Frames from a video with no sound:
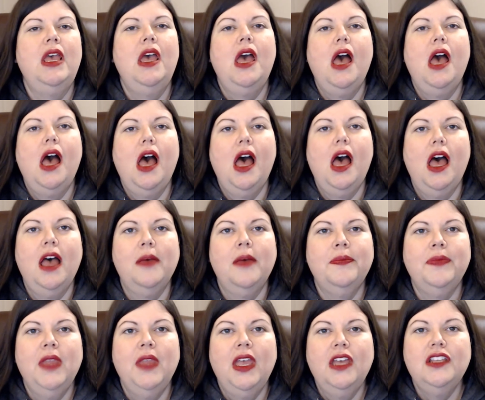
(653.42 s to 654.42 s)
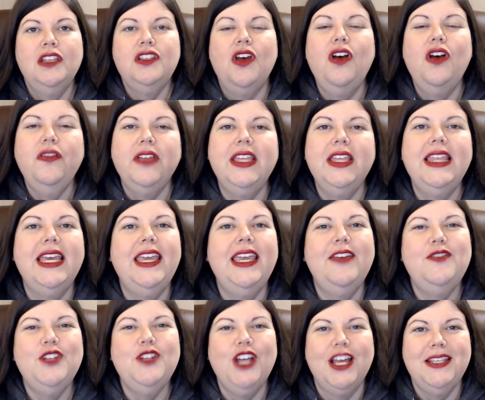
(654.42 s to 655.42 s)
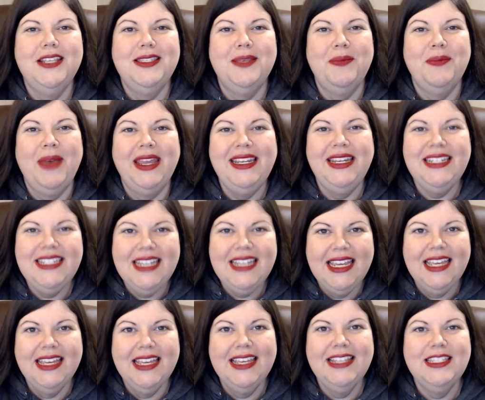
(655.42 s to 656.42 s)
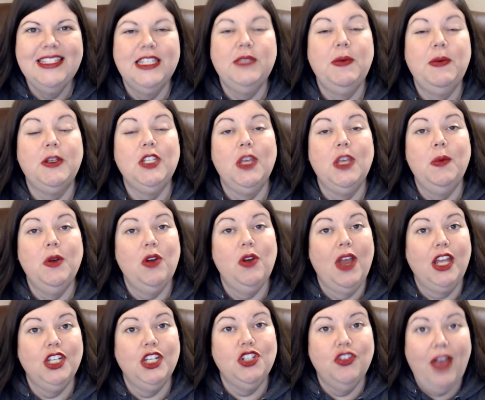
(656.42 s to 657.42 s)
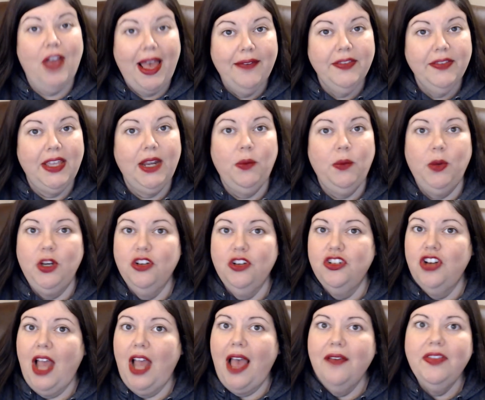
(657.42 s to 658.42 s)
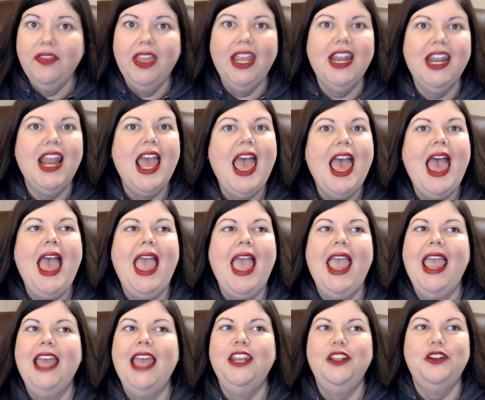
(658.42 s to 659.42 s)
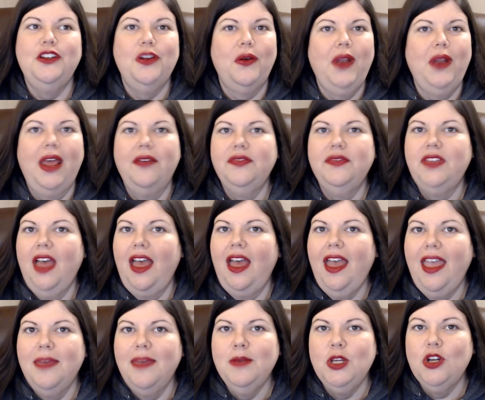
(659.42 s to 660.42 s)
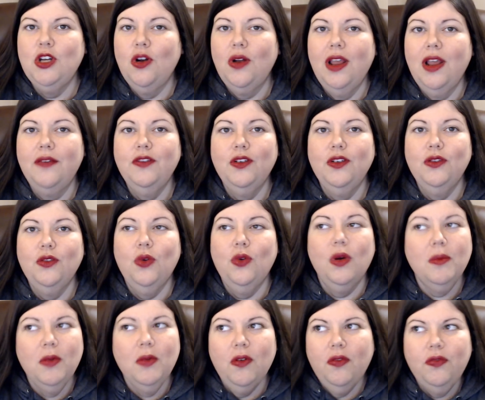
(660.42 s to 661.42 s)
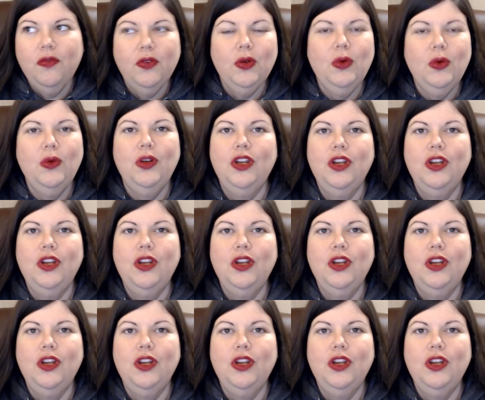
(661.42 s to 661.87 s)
So hopefully that gives you guys some ideas, especially when you're out traveling. When you're traveling and you don't have time and you don't have your normal food in your